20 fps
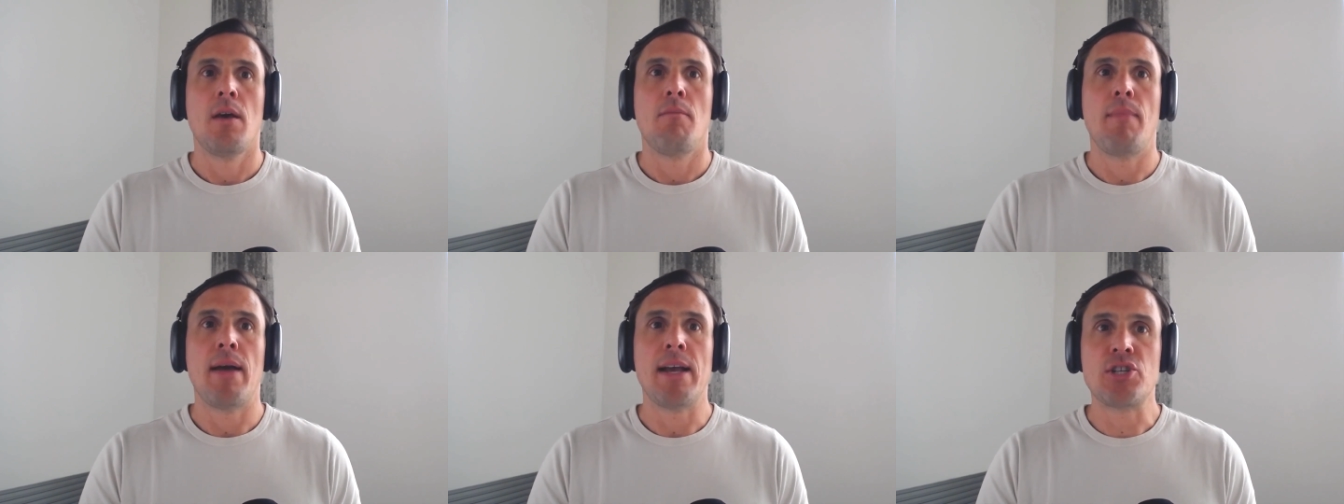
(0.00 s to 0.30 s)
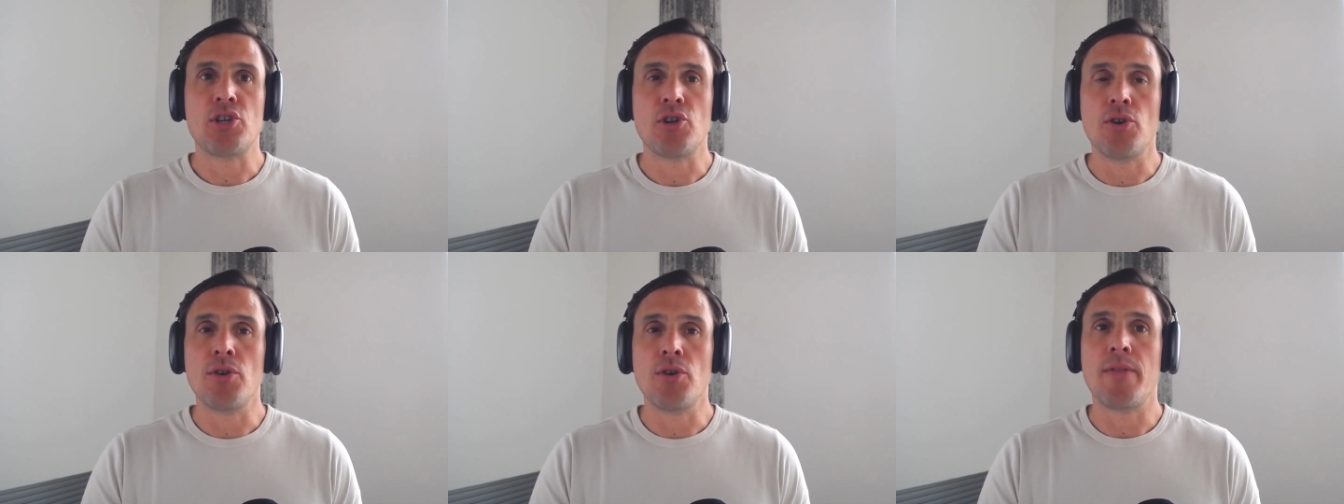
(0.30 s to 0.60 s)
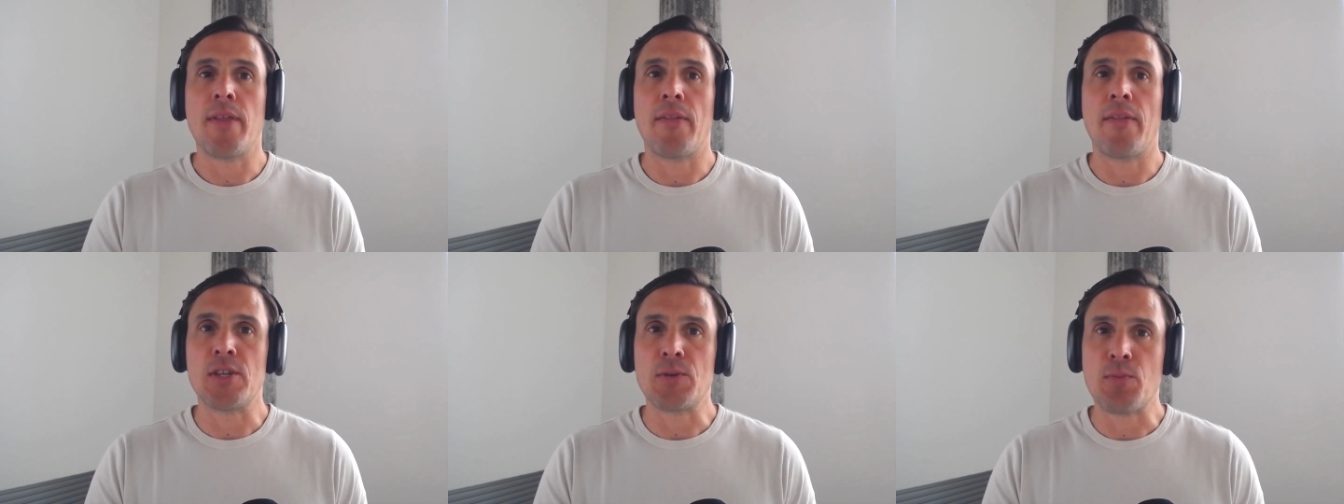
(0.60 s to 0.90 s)
Make sure
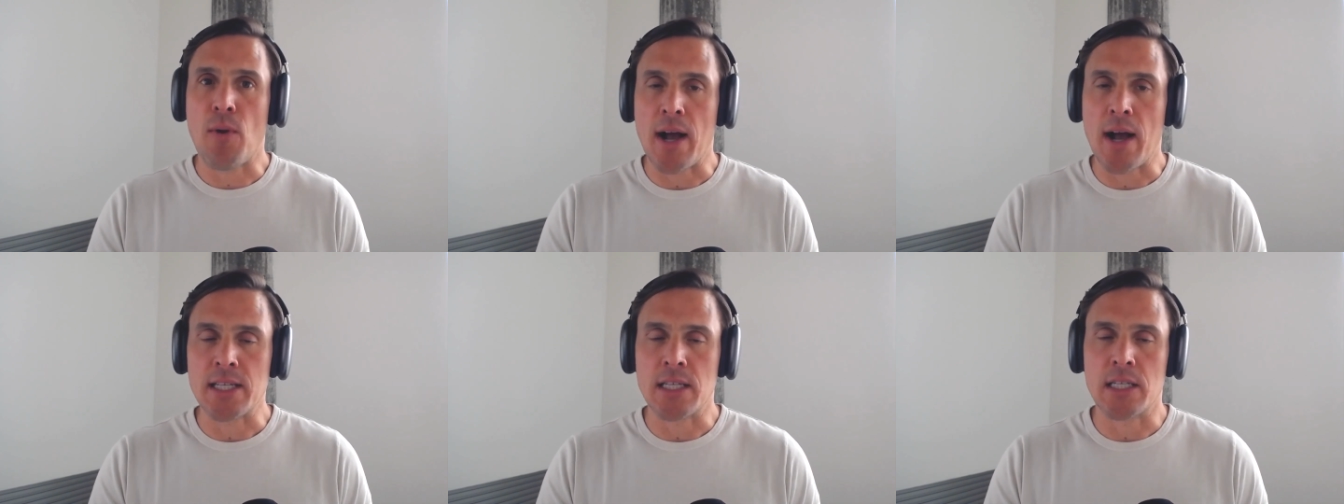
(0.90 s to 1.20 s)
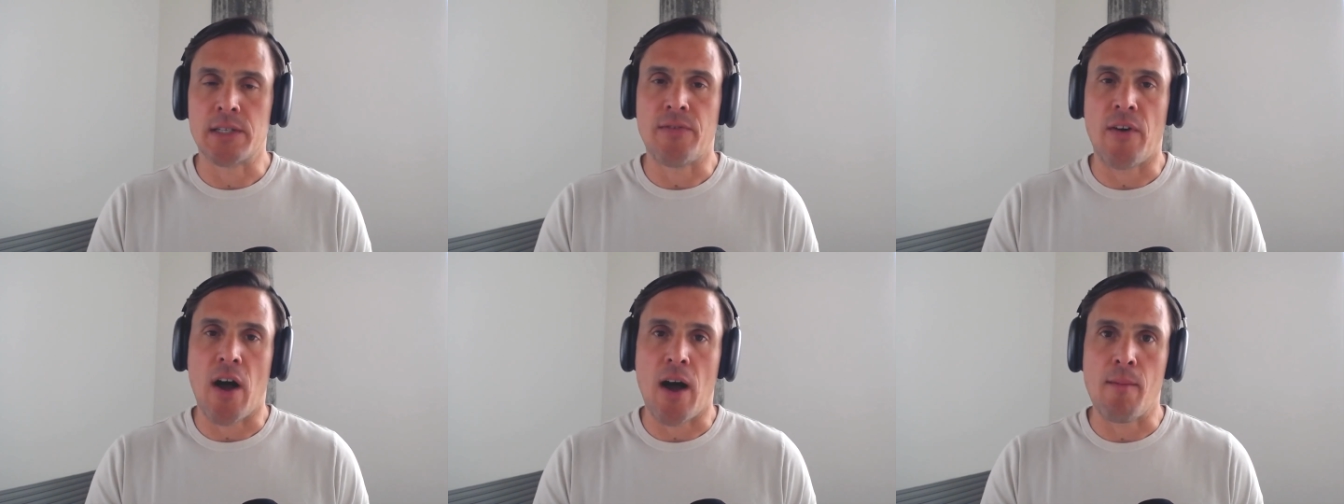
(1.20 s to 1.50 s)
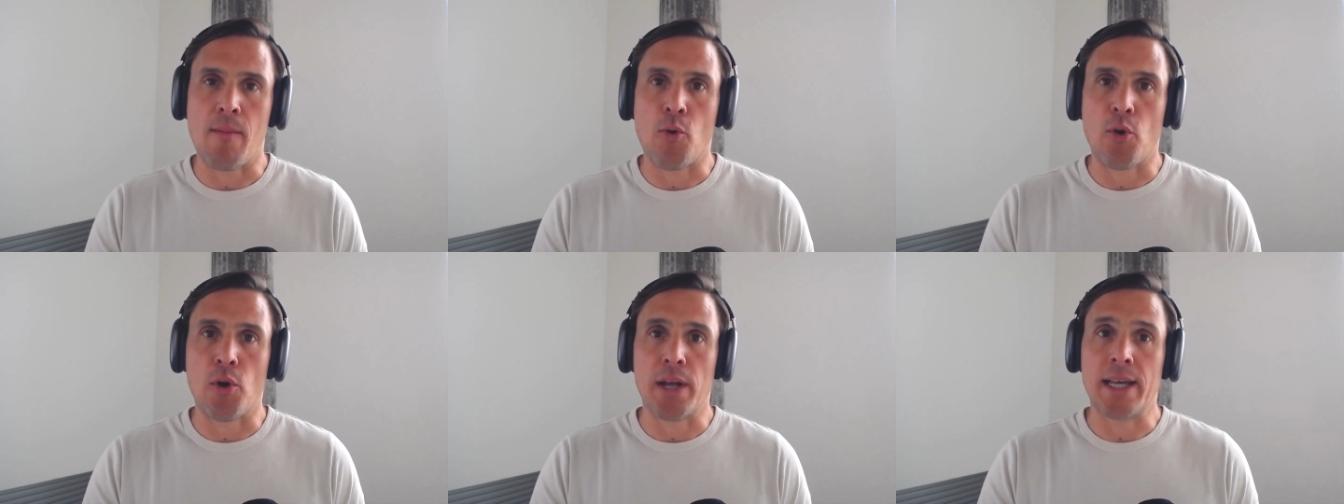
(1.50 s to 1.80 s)
that this process of
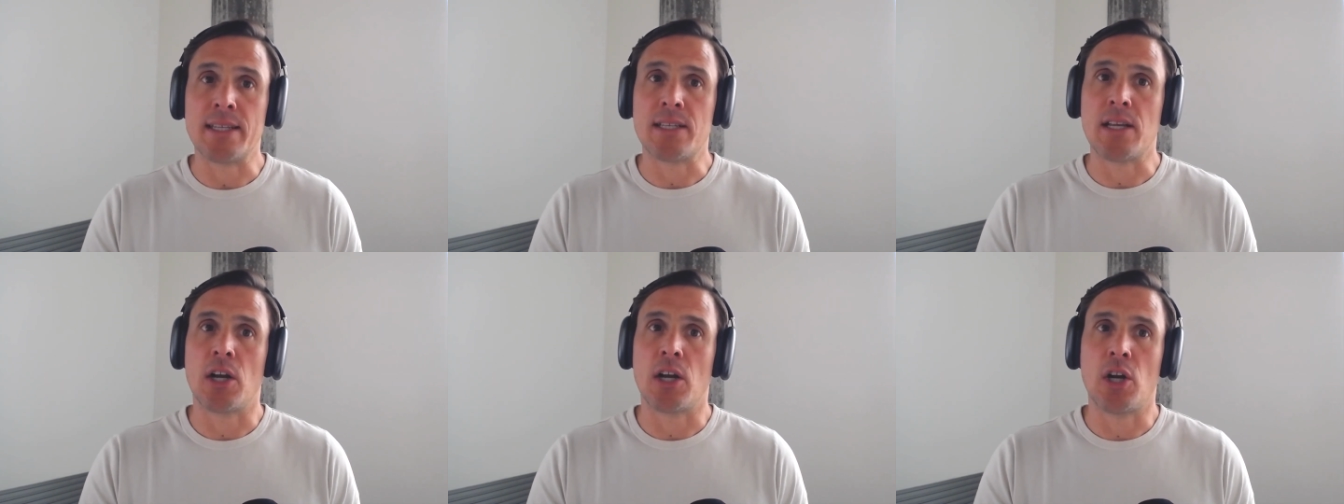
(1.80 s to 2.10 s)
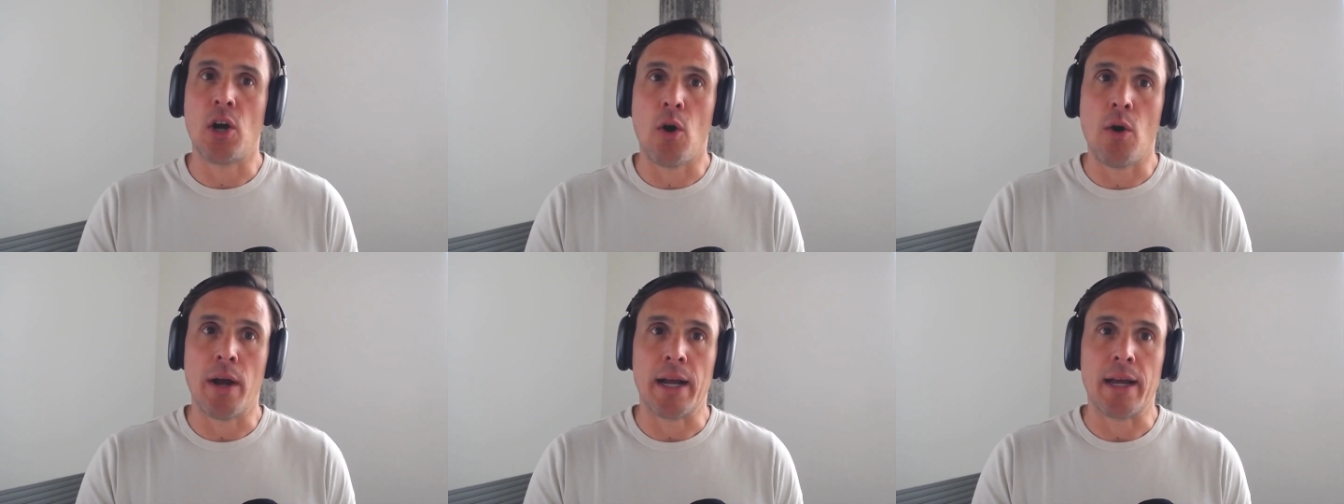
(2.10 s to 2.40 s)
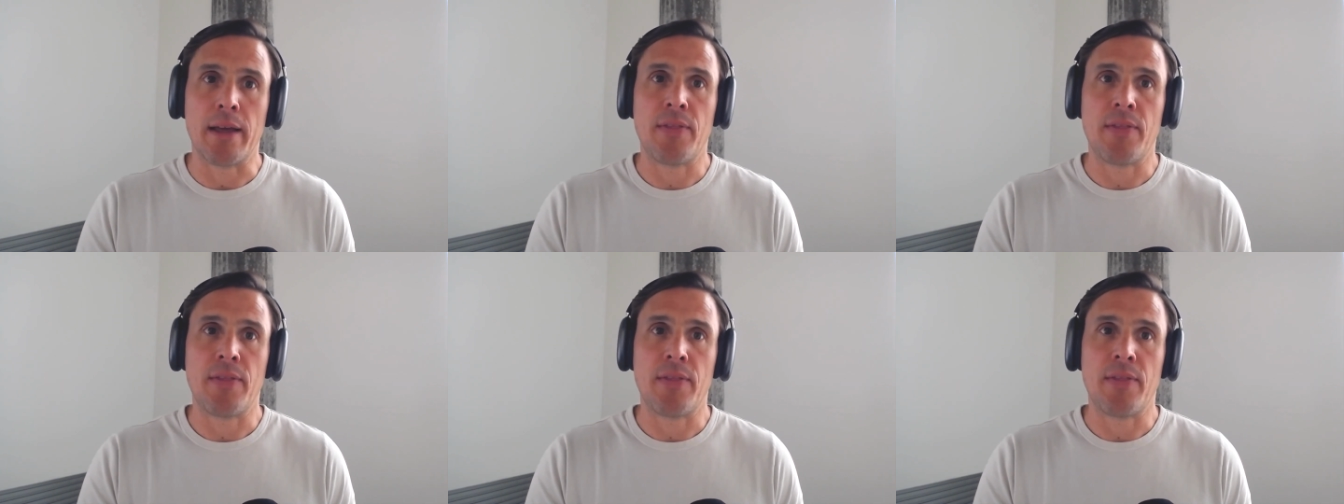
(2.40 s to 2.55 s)
onboarding is ongoing.